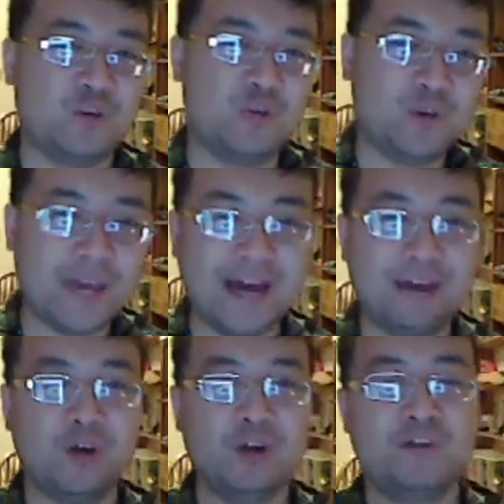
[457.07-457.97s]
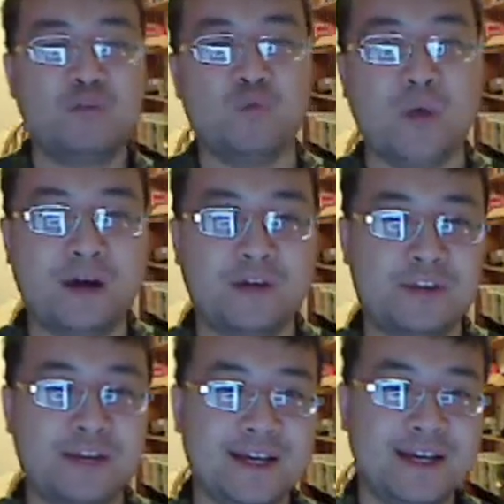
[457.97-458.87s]
So when you have all this
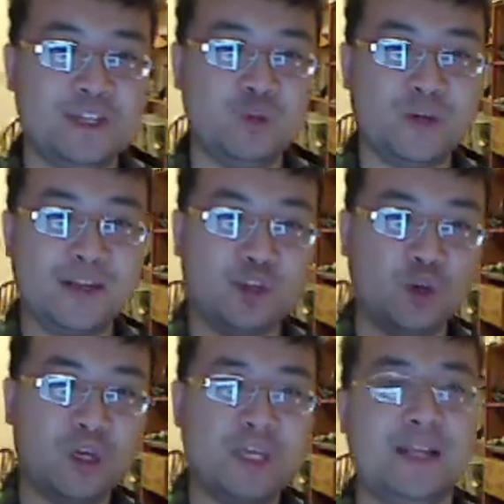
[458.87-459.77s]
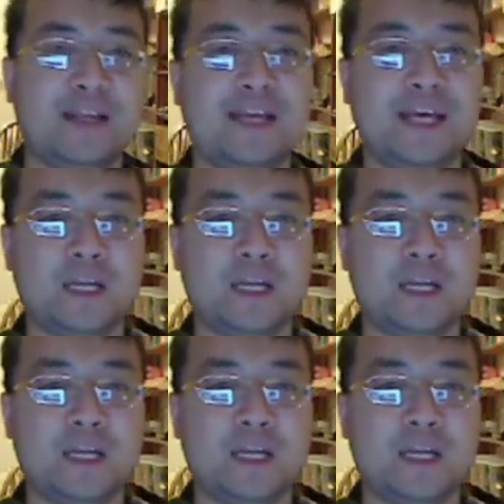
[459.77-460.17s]
wealth, you can look at it